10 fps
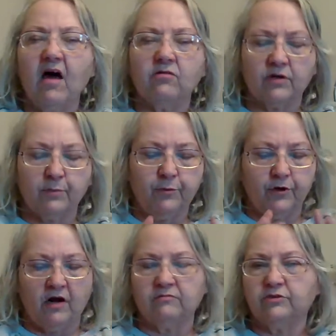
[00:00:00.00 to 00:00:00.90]
long to
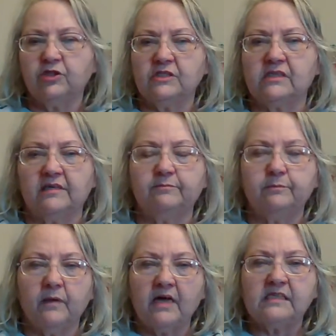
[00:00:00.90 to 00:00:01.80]
put on just a
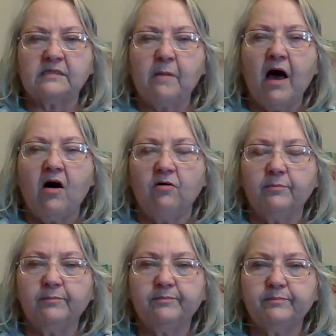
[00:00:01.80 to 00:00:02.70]
small
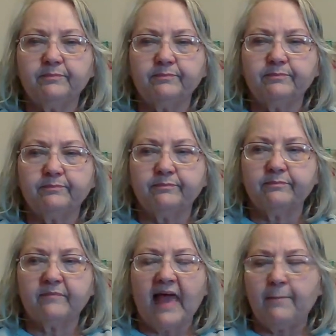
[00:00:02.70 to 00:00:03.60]

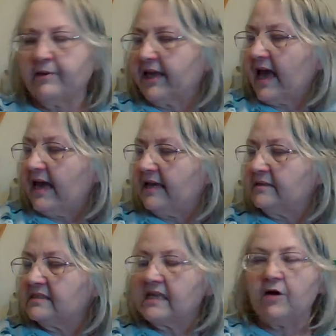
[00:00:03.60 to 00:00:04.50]

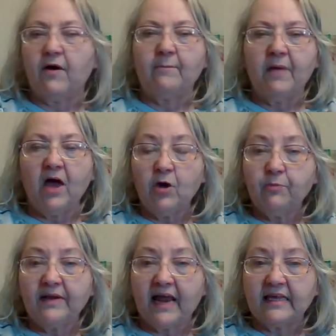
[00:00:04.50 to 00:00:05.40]
applique. So I'm
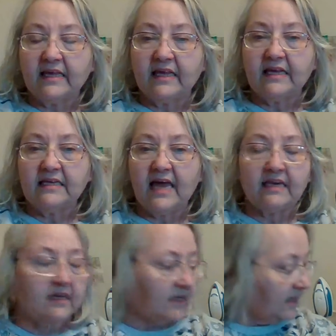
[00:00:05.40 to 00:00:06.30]
hoping I can get
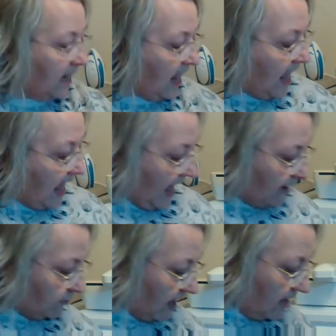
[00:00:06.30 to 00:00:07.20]
that done. I will